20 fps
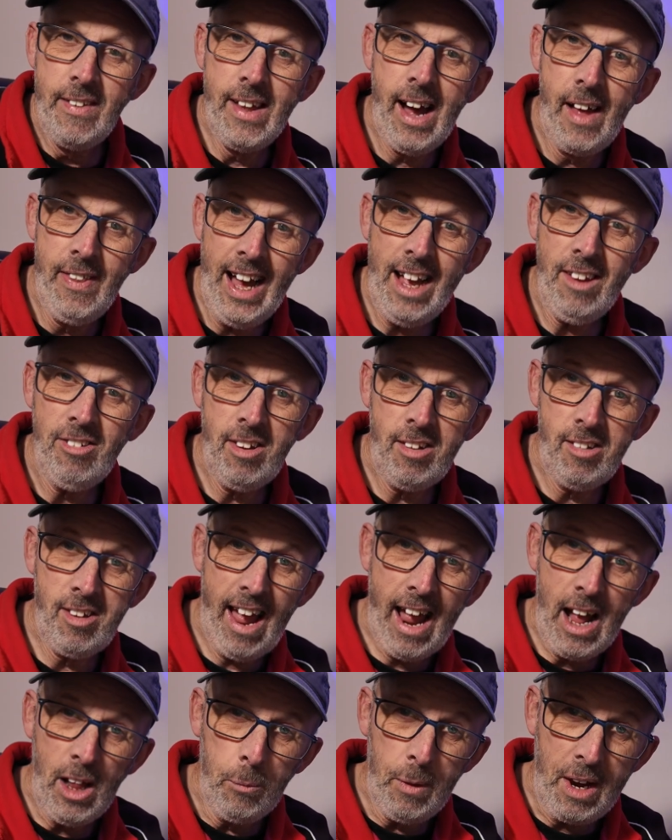Now that's a
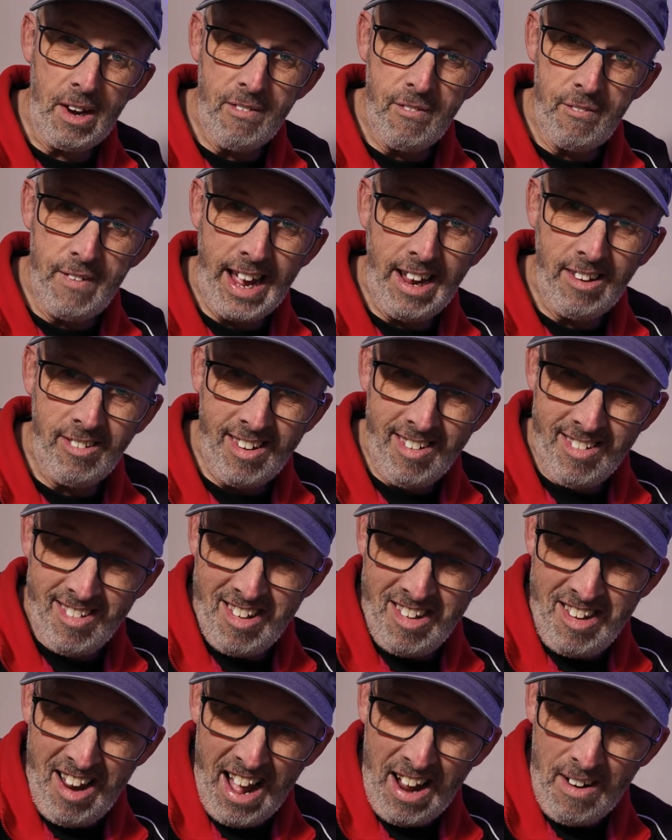tail which faces
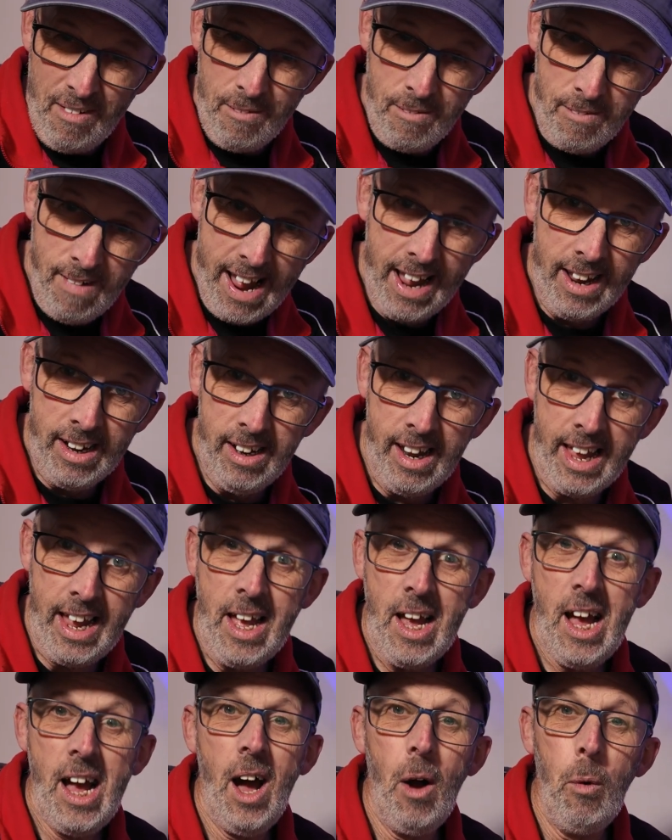
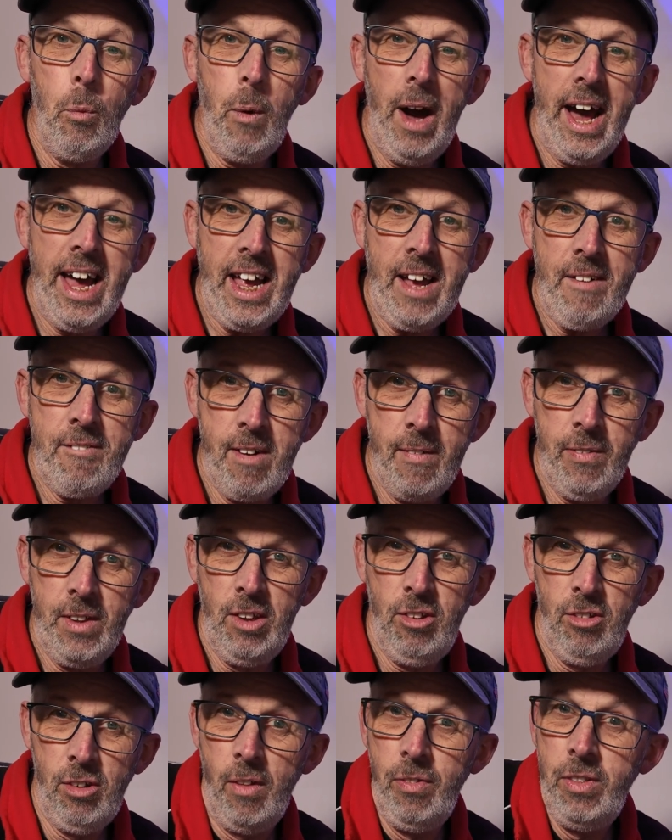directly away from
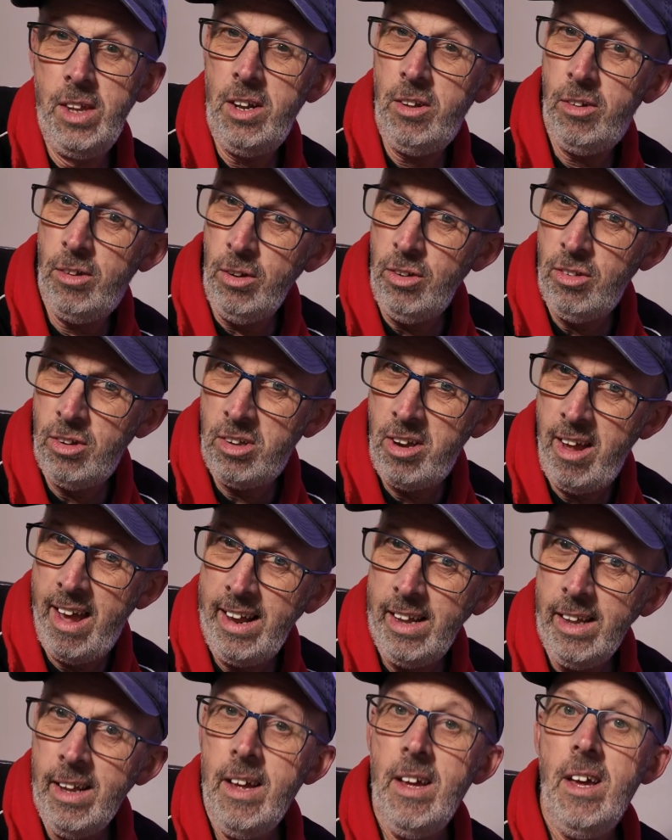the sun. The dust
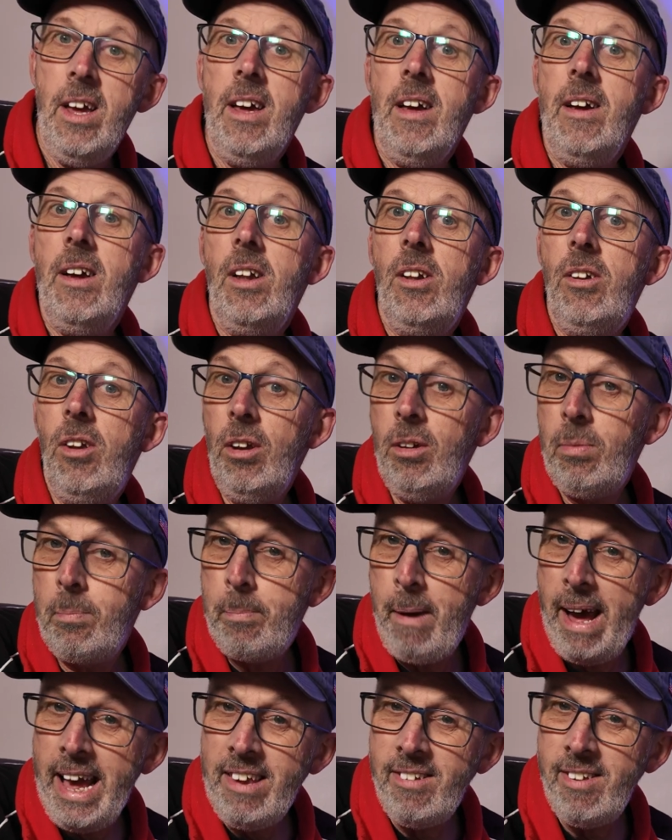tail
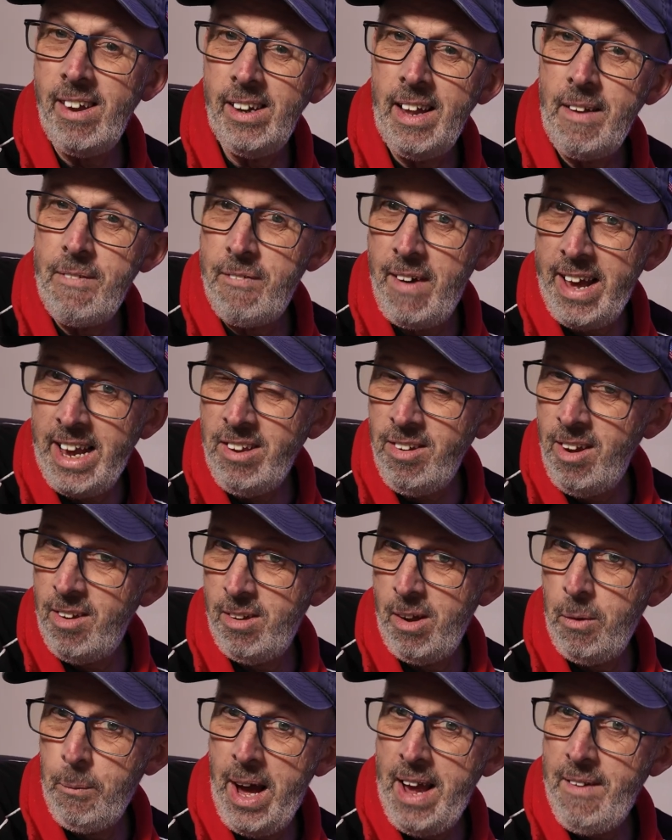just basically
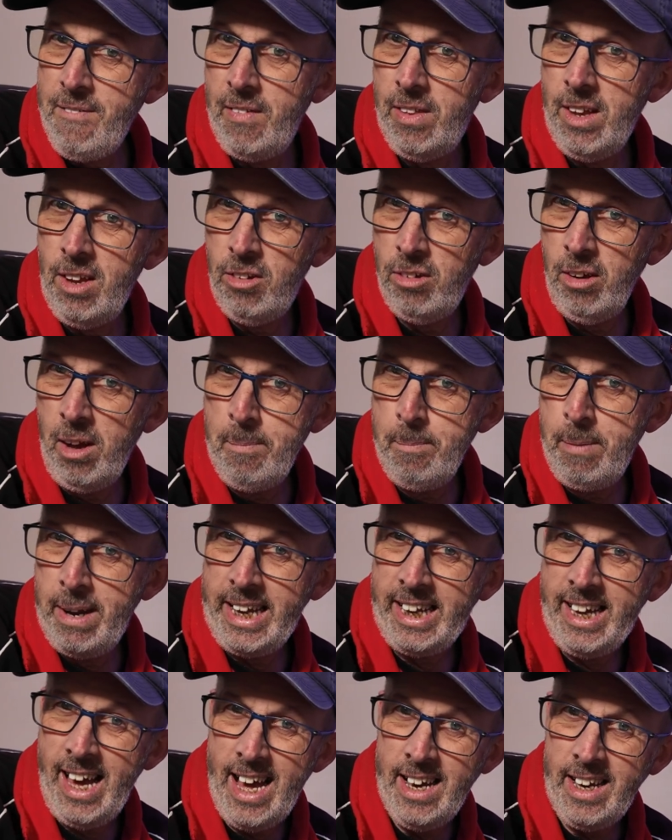faces away from the sun,
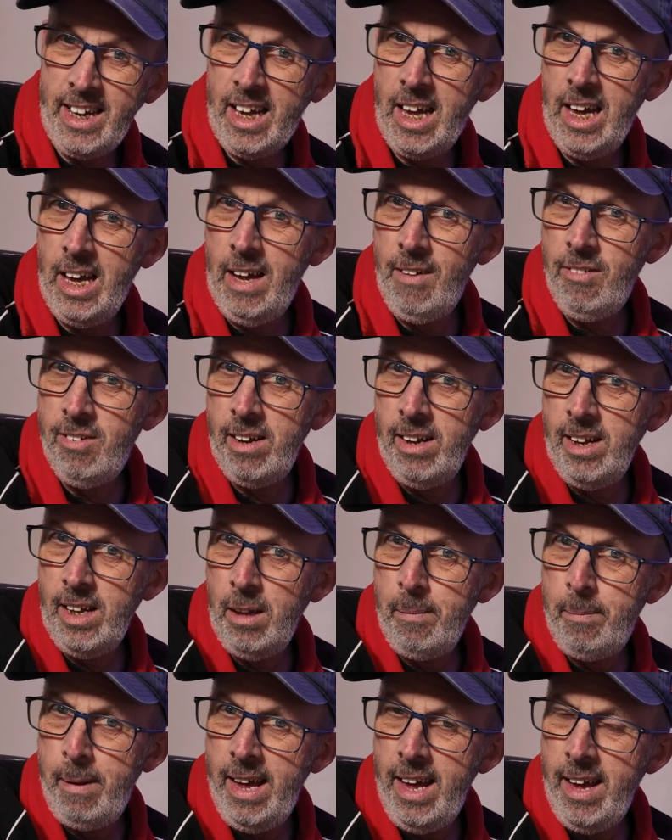but it kind of curves a
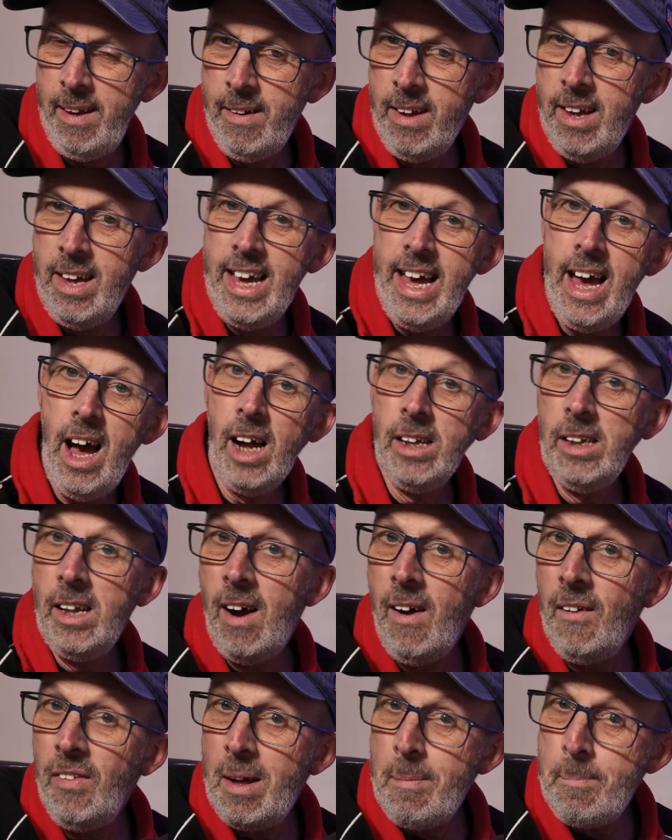little bit
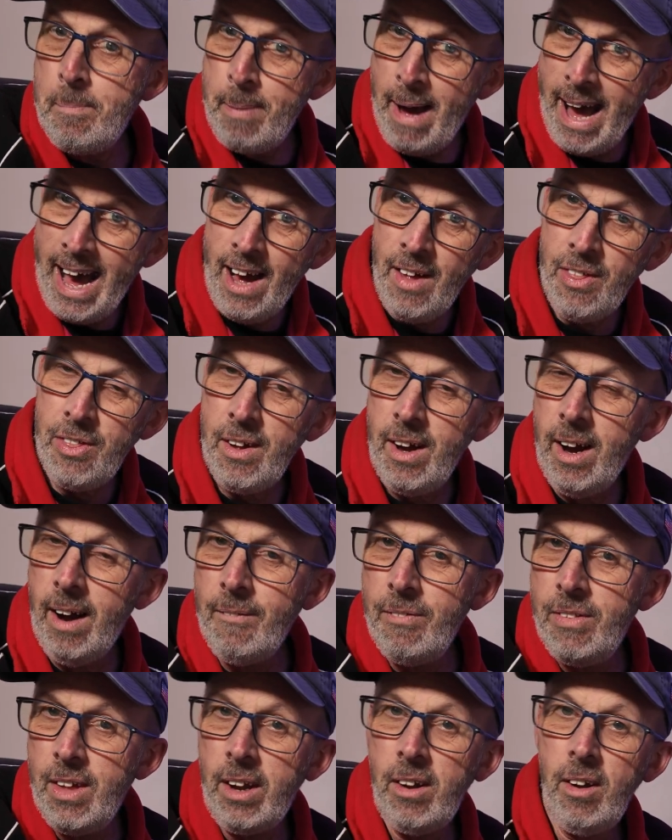along the path
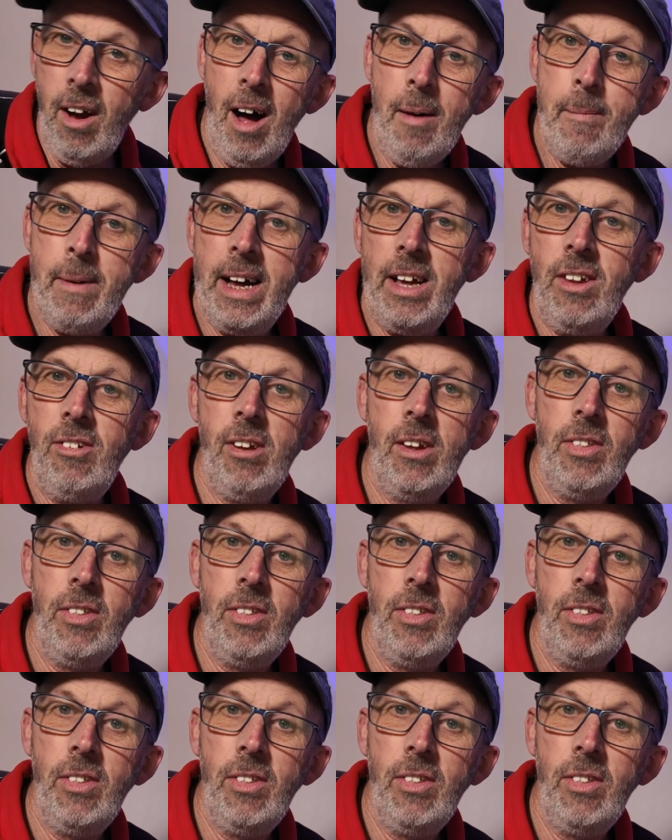of the comet.